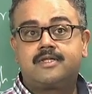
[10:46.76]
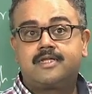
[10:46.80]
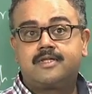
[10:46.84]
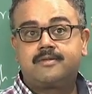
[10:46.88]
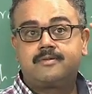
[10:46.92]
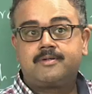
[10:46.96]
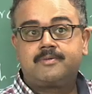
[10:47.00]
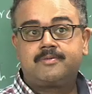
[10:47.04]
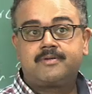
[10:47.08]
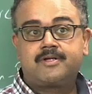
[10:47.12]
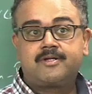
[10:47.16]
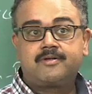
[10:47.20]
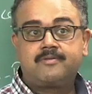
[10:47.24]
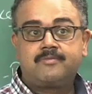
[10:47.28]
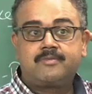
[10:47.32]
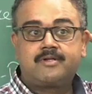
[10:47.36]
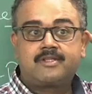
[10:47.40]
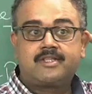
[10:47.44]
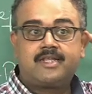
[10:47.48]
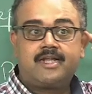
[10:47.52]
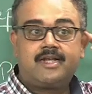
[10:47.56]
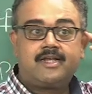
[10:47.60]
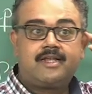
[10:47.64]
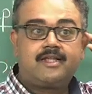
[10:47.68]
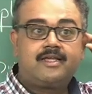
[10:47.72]
People remember
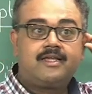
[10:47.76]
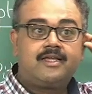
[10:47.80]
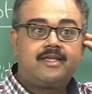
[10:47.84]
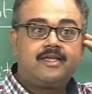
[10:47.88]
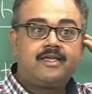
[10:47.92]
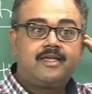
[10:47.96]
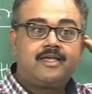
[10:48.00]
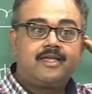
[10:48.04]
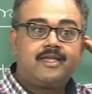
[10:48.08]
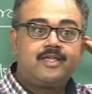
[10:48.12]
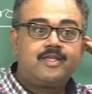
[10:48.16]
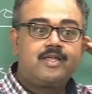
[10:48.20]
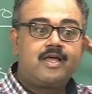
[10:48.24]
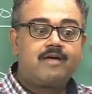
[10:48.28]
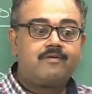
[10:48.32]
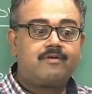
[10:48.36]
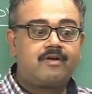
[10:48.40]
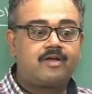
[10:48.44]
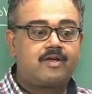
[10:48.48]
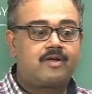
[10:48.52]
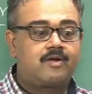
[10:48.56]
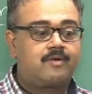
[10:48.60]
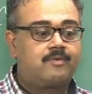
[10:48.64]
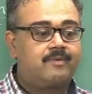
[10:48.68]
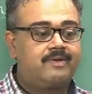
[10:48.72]
that? You have a
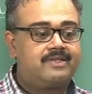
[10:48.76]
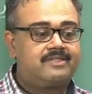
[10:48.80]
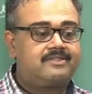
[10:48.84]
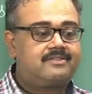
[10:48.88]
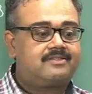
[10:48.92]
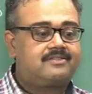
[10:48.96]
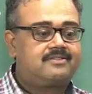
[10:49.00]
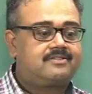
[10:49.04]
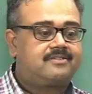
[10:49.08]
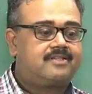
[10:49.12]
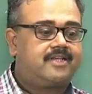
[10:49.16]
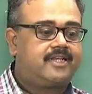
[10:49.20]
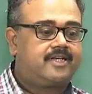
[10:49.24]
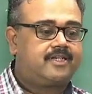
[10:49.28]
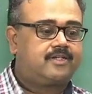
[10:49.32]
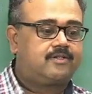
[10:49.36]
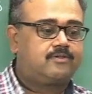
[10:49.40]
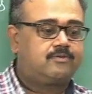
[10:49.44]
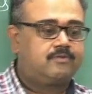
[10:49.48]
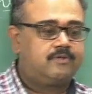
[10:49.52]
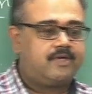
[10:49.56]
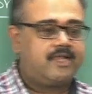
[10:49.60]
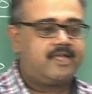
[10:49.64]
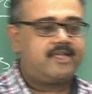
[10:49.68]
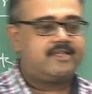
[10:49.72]
quiz like
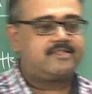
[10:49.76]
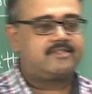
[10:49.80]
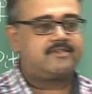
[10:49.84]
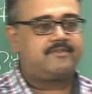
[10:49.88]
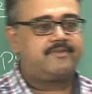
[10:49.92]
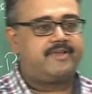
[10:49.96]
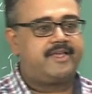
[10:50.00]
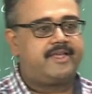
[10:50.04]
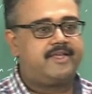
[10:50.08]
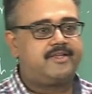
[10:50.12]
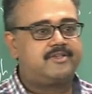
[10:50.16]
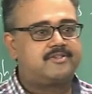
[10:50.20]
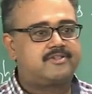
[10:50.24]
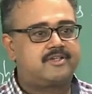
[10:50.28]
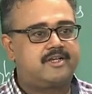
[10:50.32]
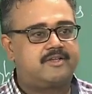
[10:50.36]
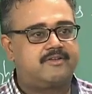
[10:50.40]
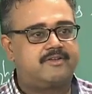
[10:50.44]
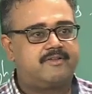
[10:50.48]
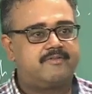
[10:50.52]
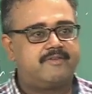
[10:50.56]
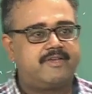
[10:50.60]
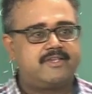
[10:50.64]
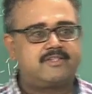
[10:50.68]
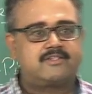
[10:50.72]
2 days away. You should have
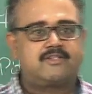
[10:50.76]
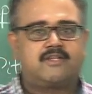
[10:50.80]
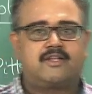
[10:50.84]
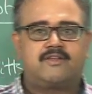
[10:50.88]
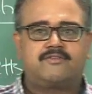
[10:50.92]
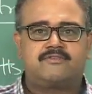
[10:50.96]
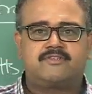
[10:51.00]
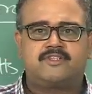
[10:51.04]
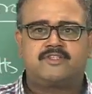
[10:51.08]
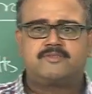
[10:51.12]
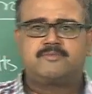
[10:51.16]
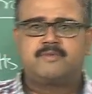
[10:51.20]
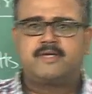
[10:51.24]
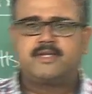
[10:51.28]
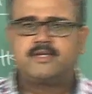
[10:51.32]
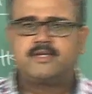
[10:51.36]
revised all of this by